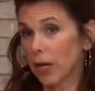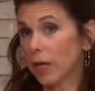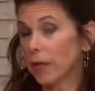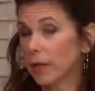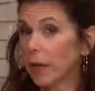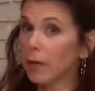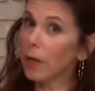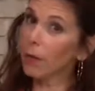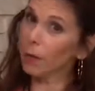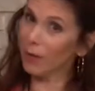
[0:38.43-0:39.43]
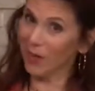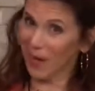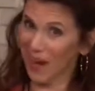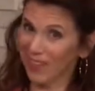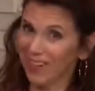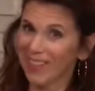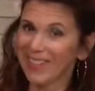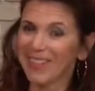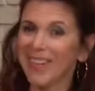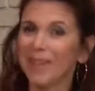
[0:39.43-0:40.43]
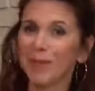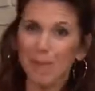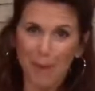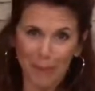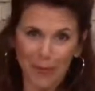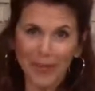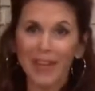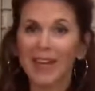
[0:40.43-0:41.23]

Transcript: And another thing I like to say, remember,